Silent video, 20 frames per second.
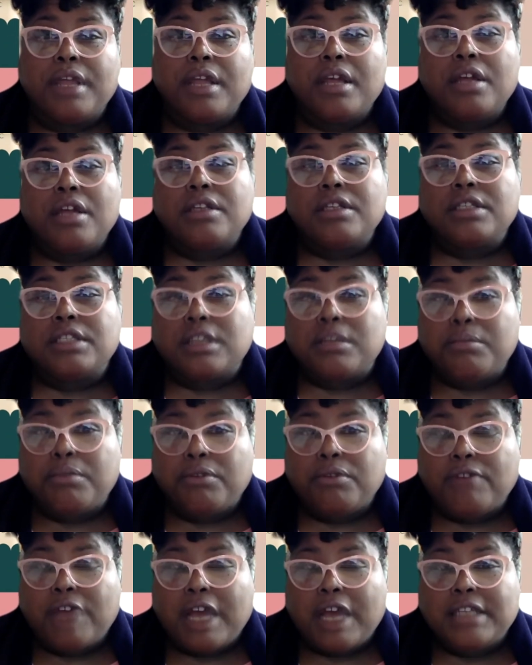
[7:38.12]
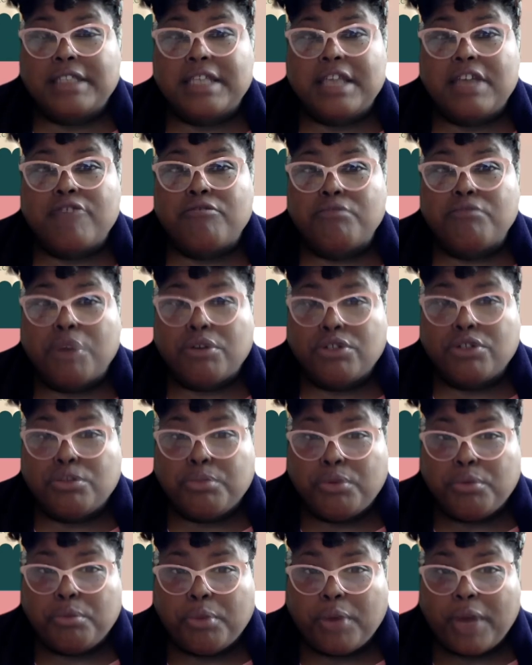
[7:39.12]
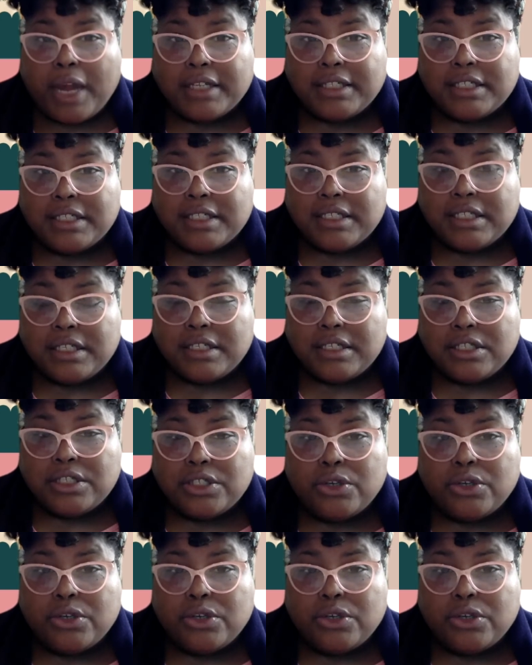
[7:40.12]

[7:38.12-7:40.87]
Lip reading: some providers have multiple practices.